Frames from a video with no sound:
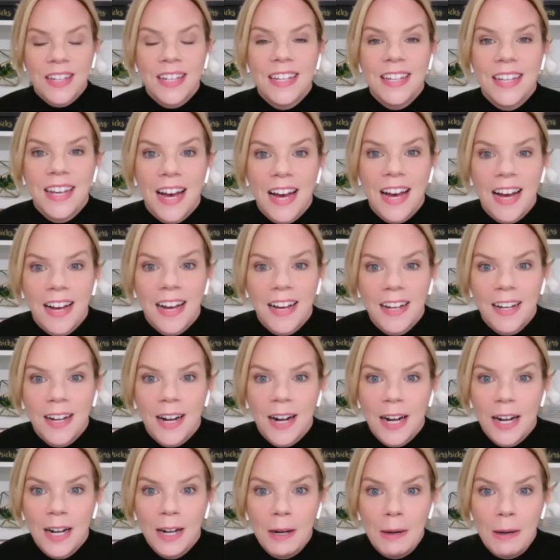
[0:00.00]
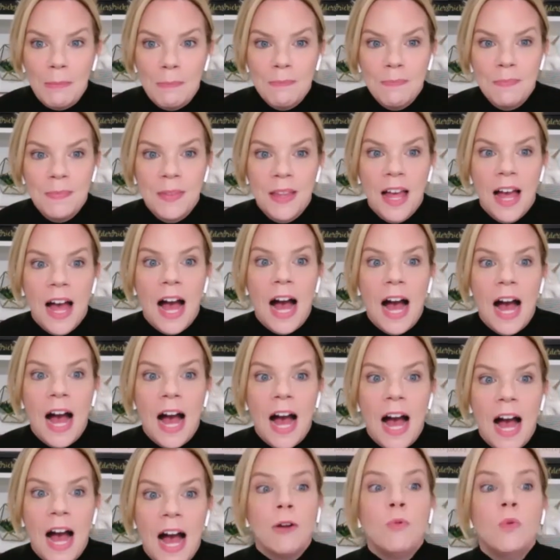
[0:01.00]
Yeah.
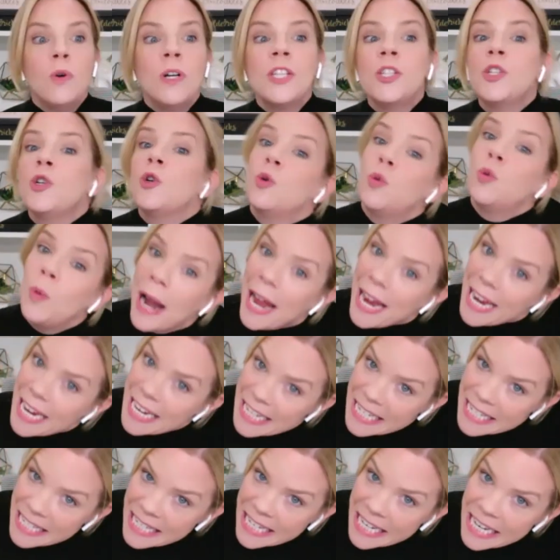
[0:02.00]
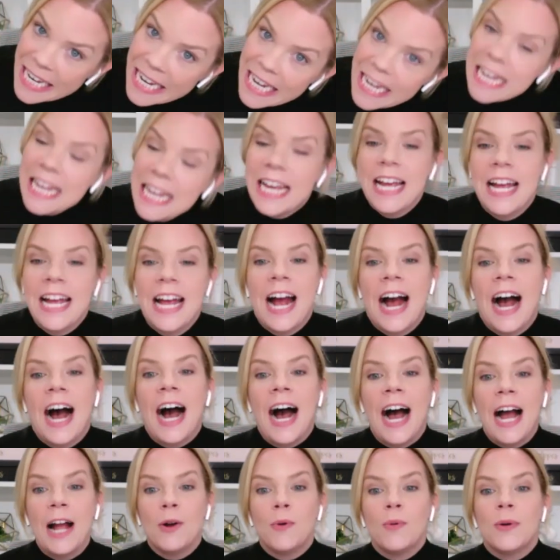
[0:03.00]
I was crazy.
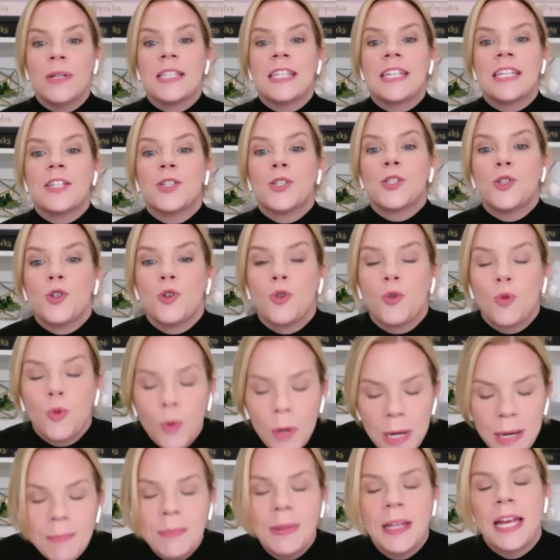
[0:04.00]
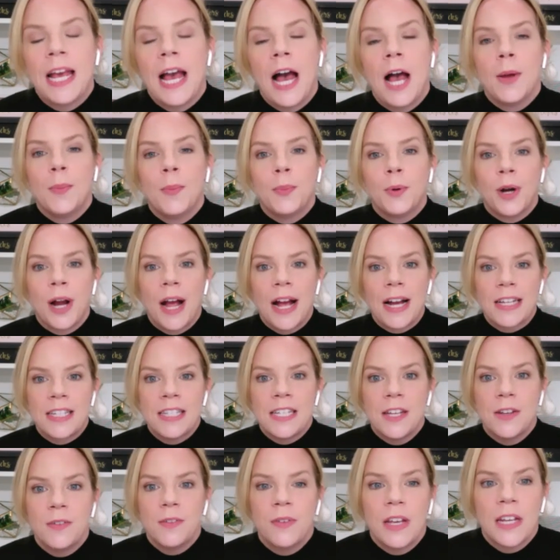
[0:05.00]
I was extremely
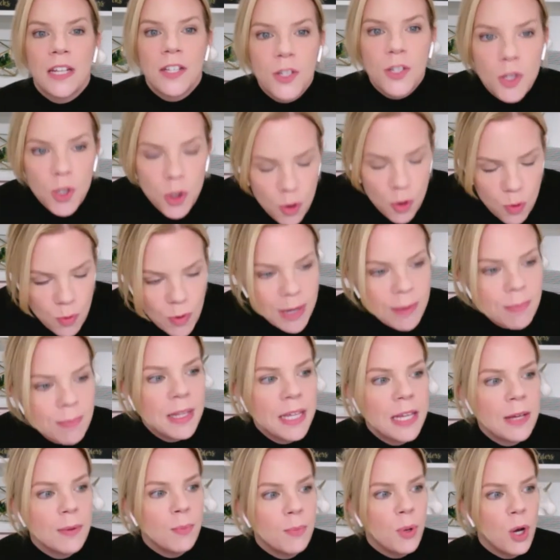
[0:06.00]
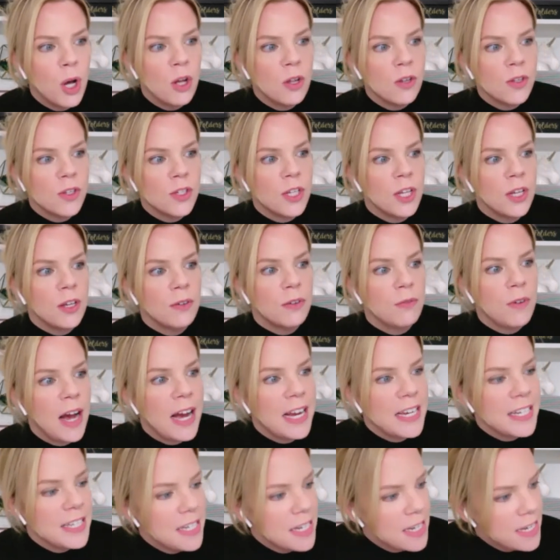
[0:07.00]
hyperactive, extremely impulsive.
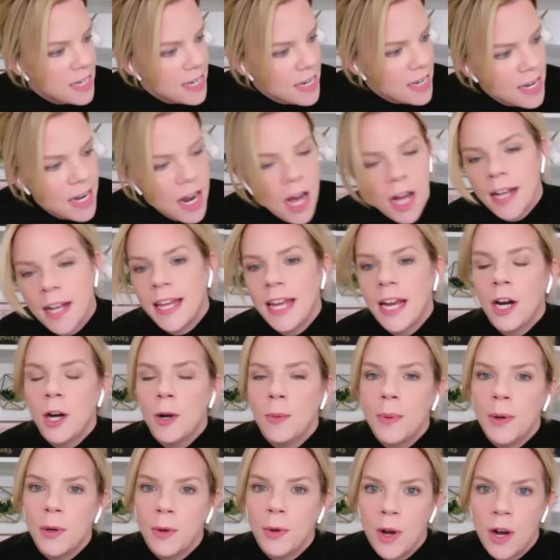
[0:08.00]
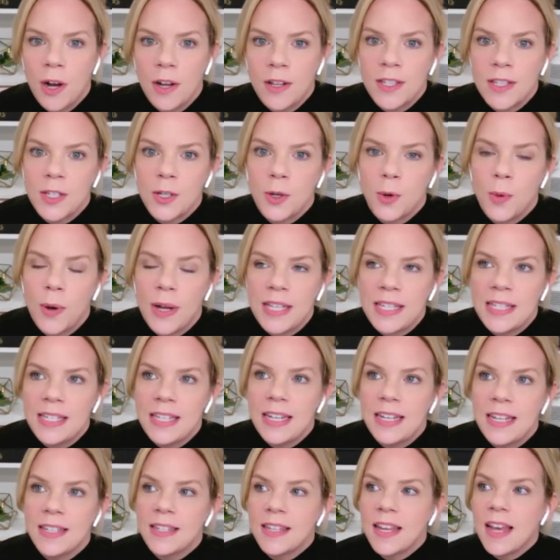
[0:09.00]
I did not care about
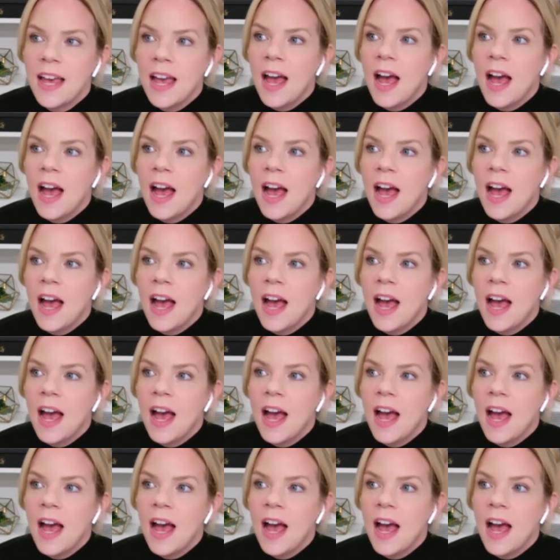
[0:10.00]
consequences.